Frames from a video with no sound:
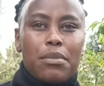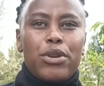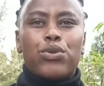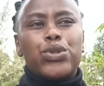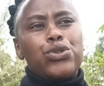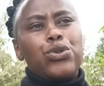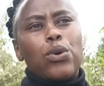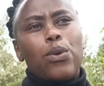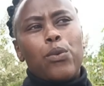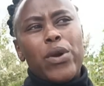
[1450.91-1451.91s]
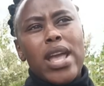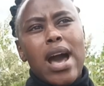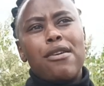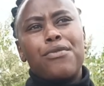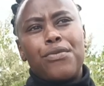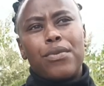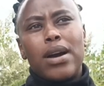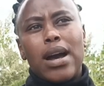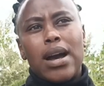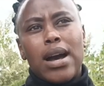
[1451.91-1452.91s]
because you know we have
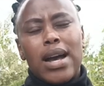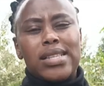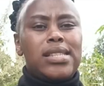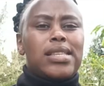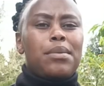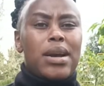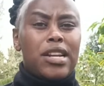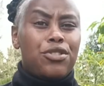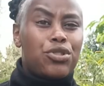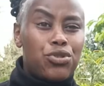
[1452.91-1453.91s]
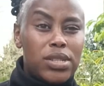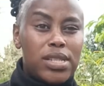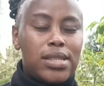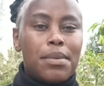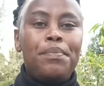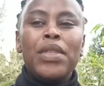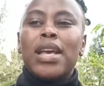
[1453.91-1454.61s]
a system, an education system,